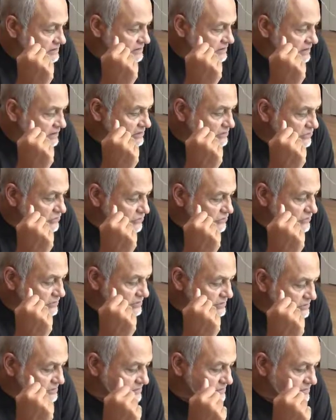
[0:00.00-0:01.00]

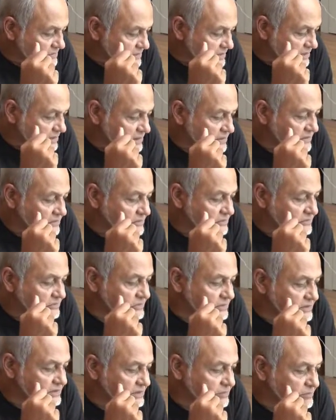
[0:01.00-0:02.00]
Algorithm
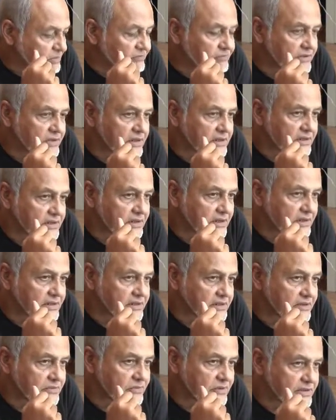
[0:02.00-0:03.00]
with the pavilion I
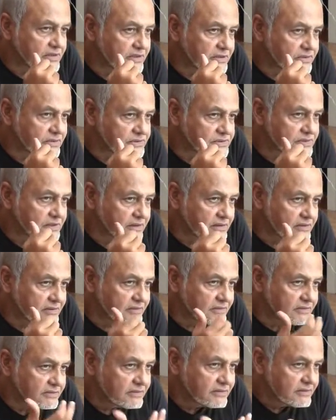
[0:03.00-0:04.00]
did with Ito-san,
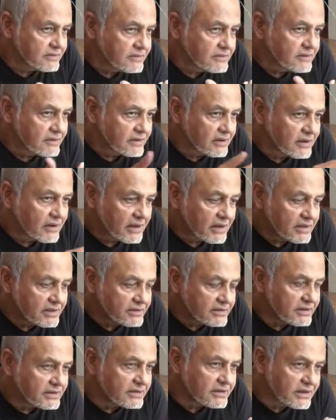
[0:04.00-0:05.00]
I
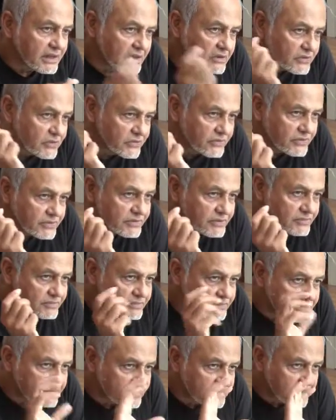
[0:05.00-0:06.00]
did an
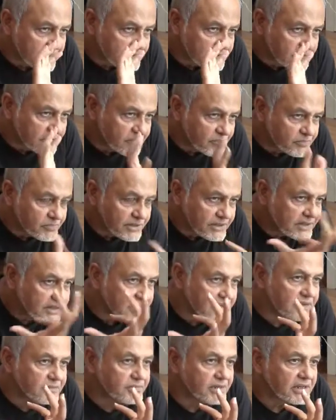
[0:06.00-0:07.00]
algorithm that
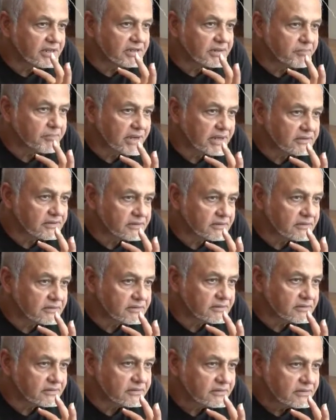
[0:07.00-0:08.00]
completely made the pattern,
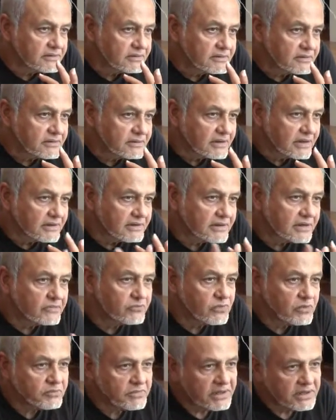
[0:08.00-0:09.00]
and then
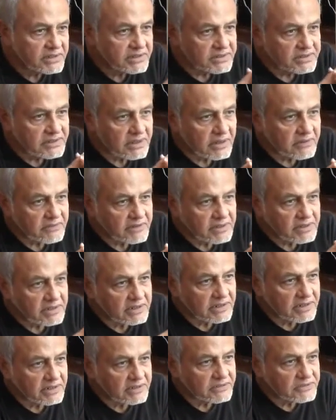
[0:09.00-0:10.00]
we made it
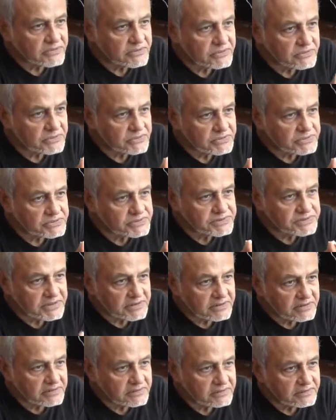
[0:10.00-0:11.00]
directly into
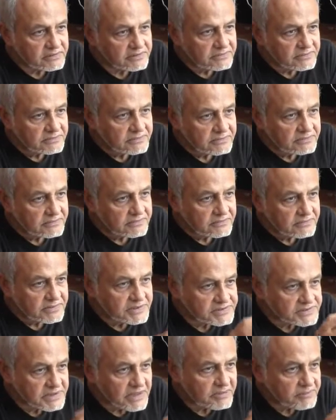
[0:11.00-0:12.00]
steel. The
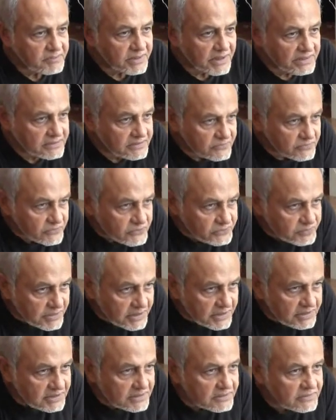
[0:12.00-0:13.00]
same pattern was
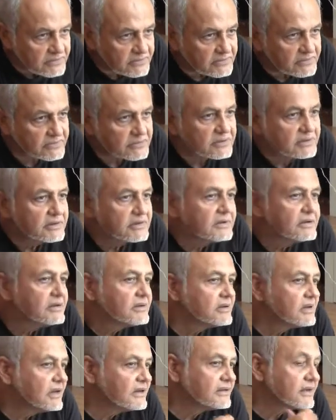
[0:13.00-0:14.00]
made into,
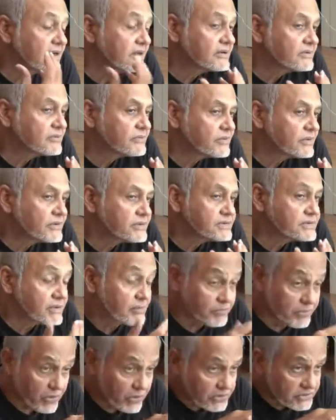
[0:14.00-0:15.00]
and that was a
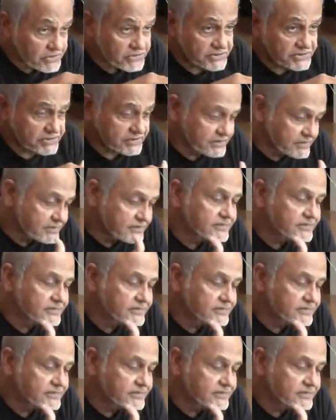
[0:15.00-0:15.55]
box,